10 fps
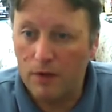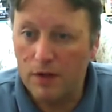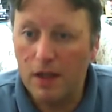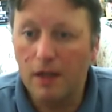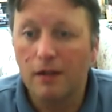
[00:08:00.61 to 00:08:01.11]
to
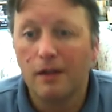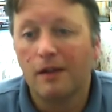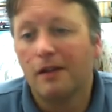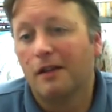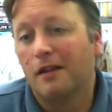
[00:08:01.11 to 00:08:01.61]
dig
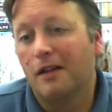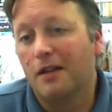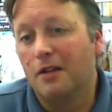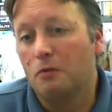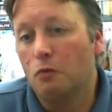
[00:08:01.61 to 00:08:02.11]

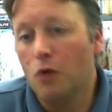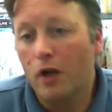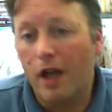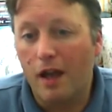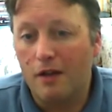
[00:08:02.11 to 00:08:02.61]
and
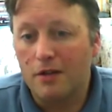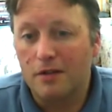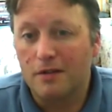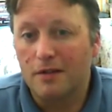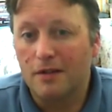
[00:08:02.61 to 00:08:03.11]
work out
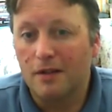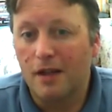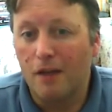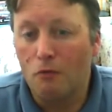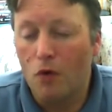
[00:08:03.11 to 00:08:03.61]

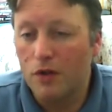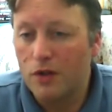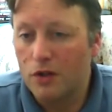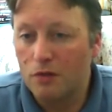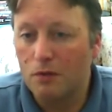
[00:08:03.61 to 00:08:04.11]
what
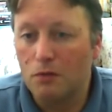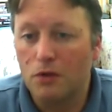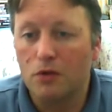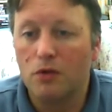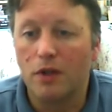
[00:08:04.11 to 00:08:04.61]
to do in
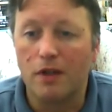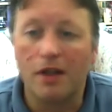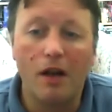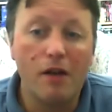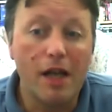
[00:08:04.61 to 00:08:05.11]
what order.
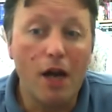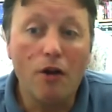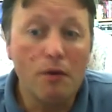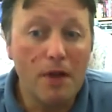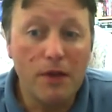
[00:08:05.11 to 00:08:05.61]
You can only
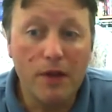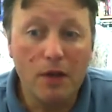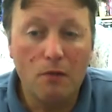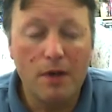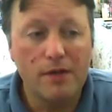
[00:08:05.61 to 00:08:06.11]
carry one thing
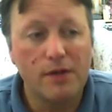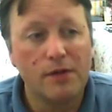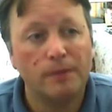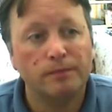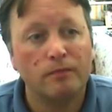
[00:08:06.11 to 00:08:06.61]
at
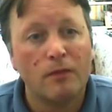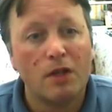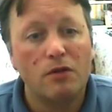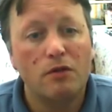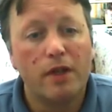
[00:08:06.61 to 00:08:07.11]
once.
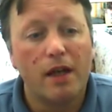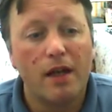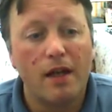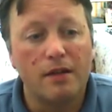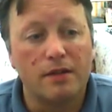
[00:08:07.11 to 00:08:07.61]
You
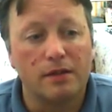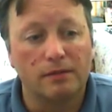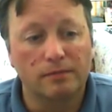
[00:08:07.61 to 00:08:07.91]
can't